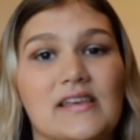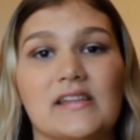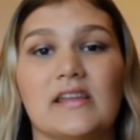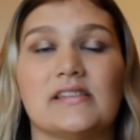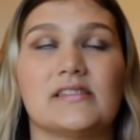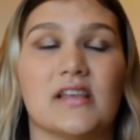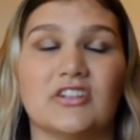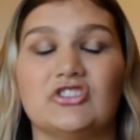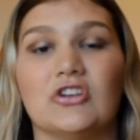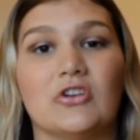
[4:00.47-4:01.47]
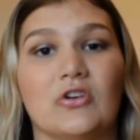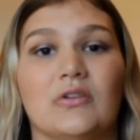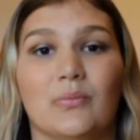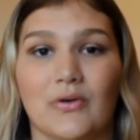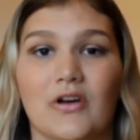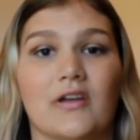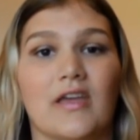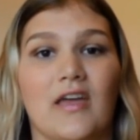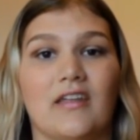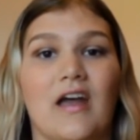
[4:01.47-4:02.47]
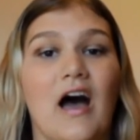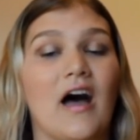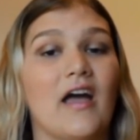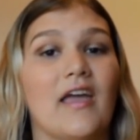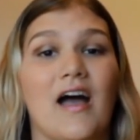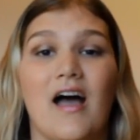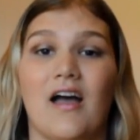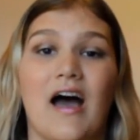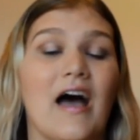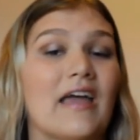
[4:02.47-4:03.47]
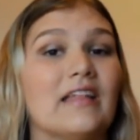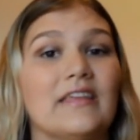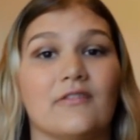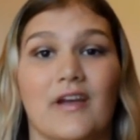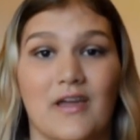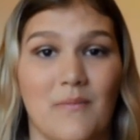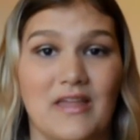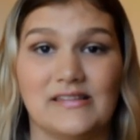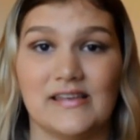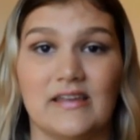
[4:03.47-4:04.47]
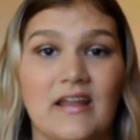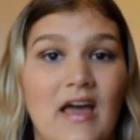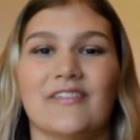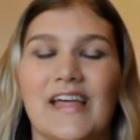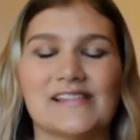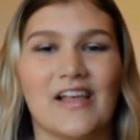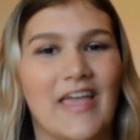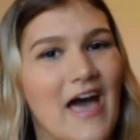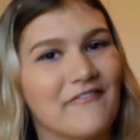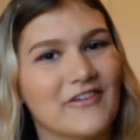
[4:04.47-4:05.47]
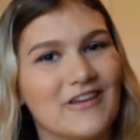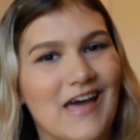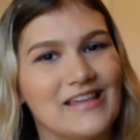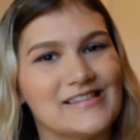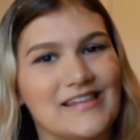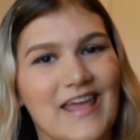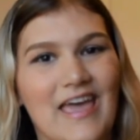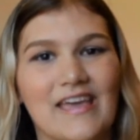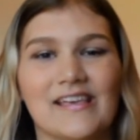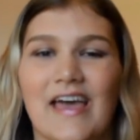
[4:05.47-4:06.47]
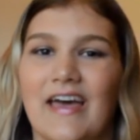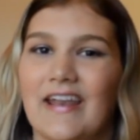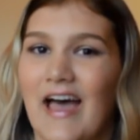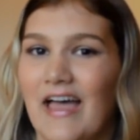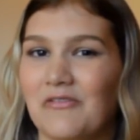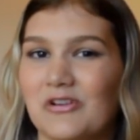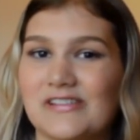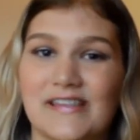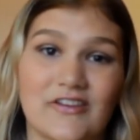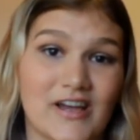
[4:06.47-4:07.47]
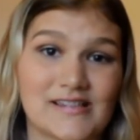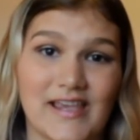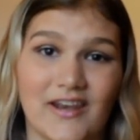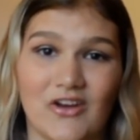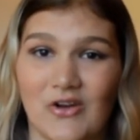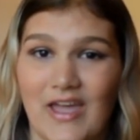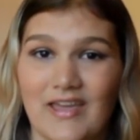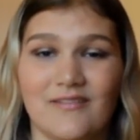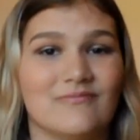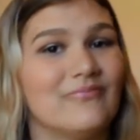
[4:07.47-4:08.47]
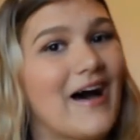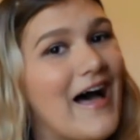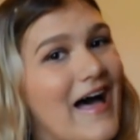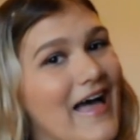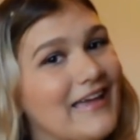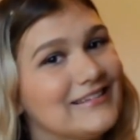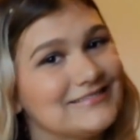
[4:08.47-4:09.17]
it is such a good book and I highly recommend it. So that's all I have for you guys today, and I will see you guys later, okay? Bye!